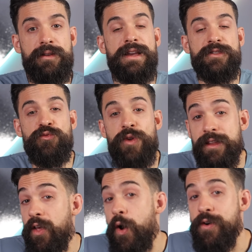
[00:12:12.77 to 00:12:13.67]
gets
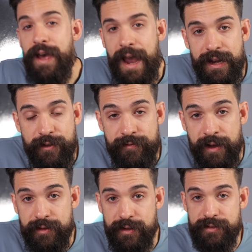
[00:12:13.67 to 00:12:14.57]
rid of any
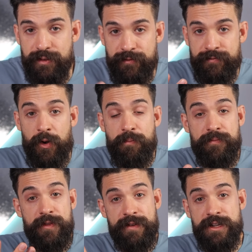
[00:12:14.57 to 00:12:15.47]
filters
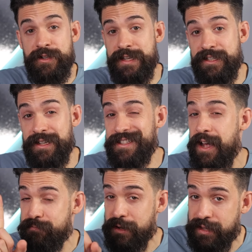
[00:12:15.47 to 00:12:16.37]
from the visualization
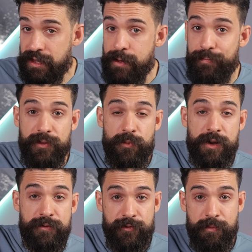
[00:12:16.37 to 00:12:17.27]
itself, but keeps the
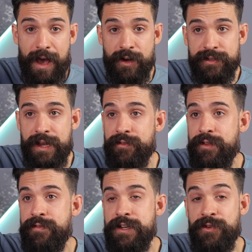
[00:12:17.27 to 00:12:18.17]
one from outside of
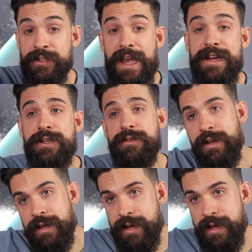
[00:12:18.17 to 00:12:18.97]
the visualization,